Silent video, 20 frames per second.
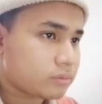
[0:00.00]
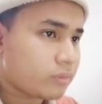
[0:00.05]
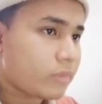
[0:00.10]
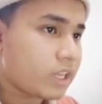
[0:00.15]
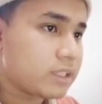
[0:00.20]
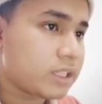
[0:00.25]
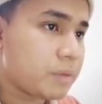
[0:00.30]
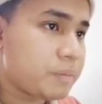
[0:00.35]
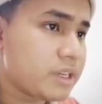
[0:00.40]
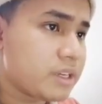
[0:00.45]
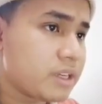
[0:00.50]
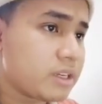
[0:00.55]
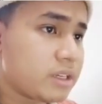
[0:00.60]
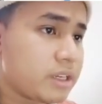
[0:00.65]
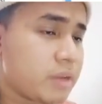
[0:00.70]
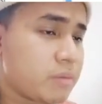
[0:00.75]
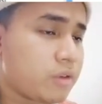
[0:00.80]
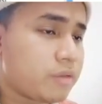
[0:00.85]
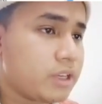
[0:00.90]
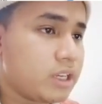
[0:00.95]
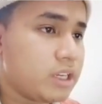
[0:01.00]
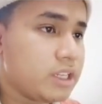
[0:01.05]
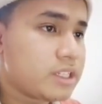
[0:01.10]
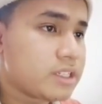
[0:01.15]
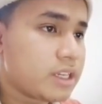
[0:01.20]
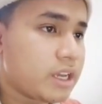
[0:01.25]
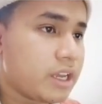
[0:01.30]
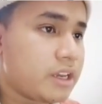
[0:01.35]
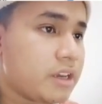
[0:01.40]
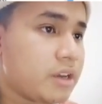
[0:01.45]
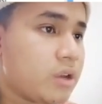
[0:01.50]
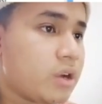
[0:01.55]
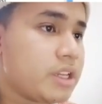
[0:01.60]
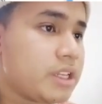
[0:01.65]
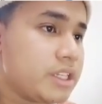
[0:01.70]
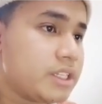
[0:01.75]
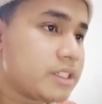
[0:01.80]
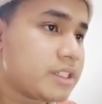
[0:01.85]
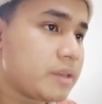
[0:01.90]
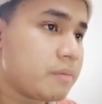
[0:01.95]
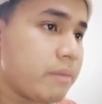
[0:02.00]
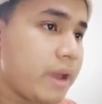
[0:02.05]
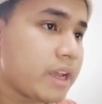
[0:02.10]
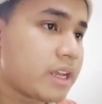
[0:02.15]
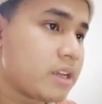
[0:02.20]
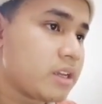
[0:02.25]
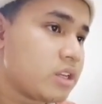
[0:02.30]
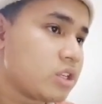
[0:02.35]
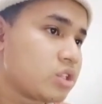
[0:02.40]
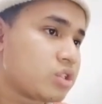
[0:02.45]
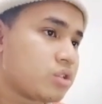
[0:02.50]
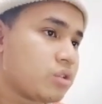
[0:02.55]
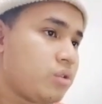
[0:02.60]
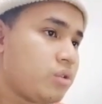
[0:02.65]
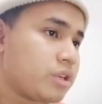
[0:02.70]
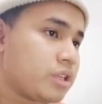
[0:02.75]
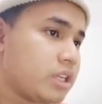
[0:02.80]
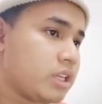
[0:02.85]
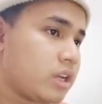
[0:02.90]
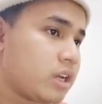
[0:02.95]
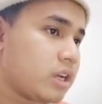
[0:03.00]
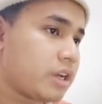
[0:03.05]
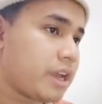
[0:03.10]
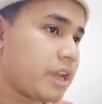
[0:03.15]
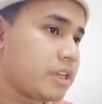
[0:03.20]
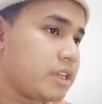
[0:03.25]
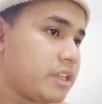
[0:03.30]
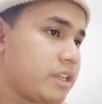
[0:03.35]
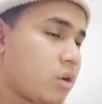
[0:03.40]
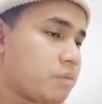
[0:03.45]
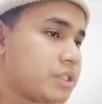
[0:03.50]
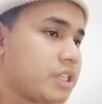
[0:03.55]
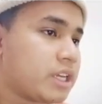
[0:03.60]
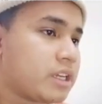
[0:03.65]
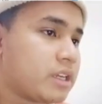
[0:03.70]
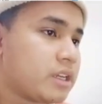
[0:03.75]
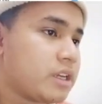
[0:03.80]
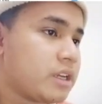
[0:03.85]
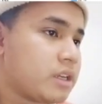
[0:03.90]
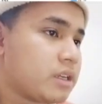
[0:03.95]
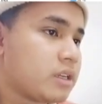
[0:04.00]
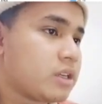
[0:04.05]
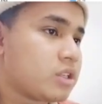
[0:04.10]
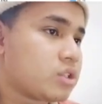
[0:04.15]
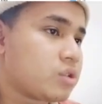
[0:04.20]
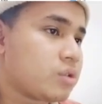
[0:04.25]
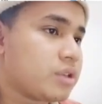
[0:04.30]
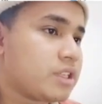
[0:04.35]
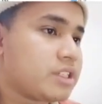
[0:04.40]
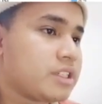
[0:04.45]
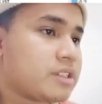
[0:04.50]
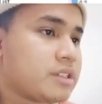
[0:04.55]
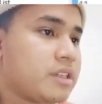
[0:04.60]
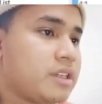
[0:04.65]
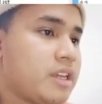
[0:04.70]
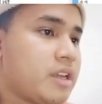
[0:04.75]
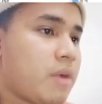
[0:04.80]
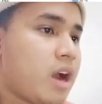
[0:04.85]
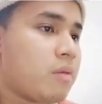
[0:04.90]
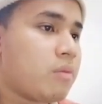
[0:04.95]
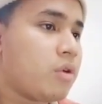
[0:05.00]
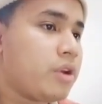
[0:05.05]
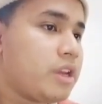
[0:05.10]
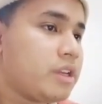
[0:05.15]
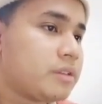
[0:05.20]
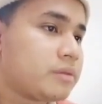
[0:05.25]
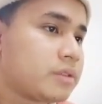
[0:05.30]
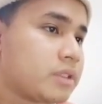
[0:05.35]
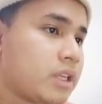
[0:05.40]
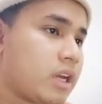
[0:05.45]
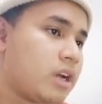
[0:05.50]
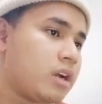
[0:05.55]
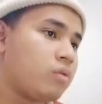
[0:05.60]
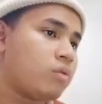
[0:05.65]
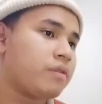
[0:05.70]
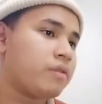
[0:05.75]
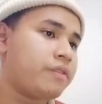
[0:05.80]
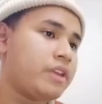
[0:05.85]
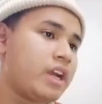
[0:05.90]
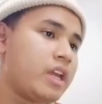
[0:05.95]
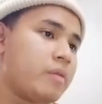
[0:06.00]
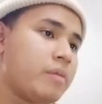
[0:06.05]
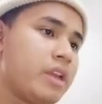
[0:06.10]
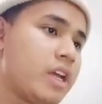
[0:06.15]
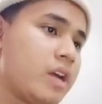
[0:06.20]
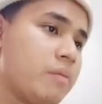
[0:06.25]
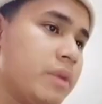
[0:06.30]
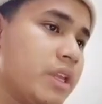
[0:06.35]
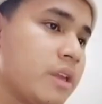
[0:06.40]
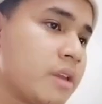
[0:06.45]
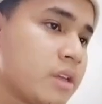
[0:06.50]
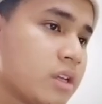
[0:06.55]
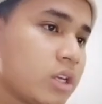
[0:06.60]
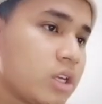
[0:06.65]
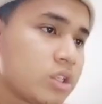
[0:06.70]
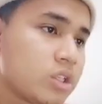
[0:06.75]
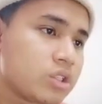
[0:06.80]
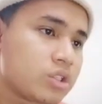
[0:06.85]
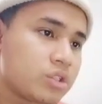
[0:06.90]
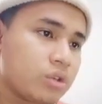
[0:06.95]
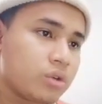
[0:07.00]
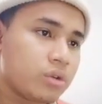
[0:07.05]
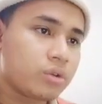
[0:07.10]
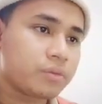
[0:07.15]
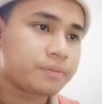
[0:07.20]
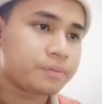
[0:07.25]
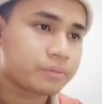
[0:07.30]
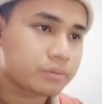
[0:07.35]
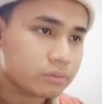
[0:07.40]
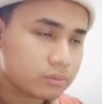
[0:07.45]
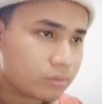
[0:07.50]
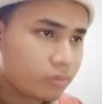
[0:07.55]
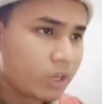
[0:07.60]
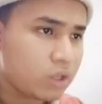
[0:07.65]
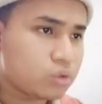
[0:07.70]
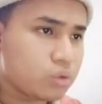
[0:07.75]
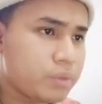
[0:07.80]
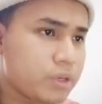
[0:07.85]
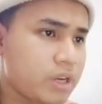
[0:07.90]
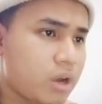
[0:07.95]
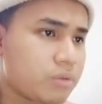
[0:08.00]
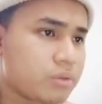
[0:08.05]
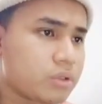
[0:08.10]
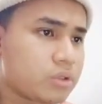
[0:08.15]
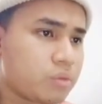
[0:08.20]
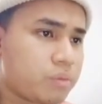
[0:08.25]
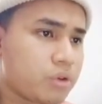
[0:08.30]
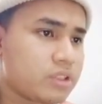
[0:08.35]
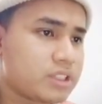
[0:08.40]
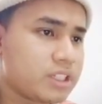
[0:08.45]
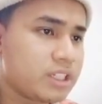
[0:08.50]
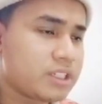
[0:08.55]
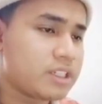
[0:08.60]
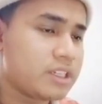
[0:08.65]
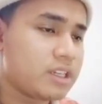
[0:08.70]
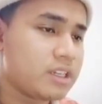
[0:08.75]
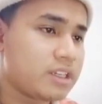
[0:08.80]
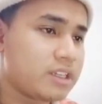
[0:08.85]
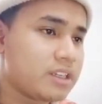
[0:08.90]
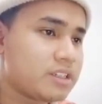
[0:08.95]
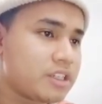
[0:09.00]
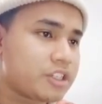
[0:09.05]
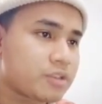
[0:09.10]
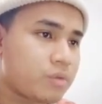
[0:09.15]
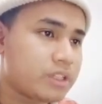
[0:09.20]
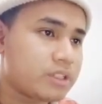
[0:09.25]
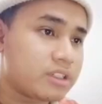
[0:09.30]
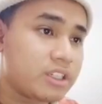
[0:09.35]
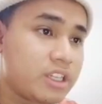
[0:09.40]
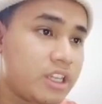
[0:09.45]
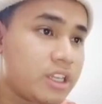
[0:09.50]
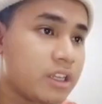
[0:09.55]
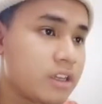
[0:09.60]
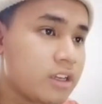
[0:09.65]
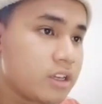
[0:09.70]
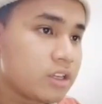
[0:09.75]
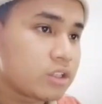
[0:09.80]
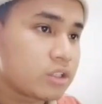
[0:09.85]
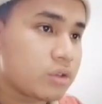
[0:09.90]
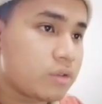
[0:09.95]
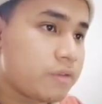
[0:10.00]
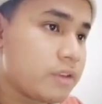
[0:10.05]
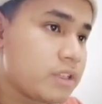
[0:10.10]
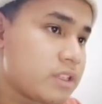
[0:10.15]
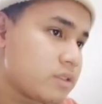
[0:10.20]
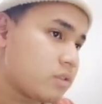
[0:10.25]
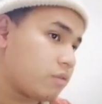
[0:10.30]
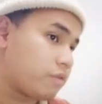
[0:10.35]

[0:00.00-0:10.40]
typing the name of the list and then dot insert back. So and the object. So this is the name Amon, Wafiy, Aiman, Amin. So to process the linked list is quite tricky. So first of